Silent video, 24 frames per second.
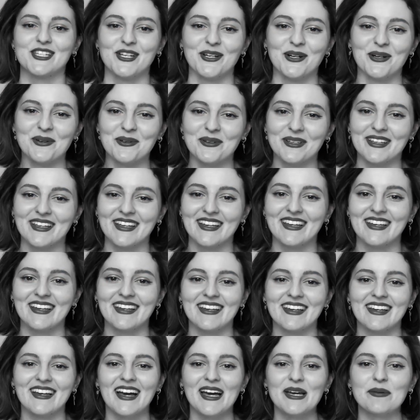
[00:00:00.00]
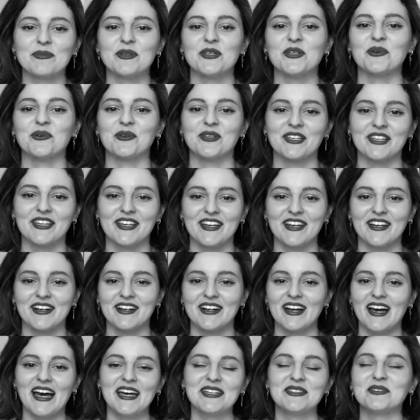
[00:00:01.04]
Joking, I'm new
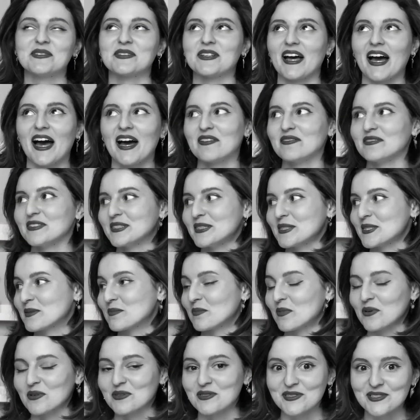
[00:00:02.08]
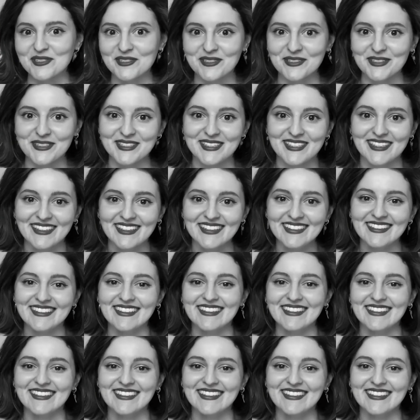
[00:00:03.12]
here, I don't have any sponsors.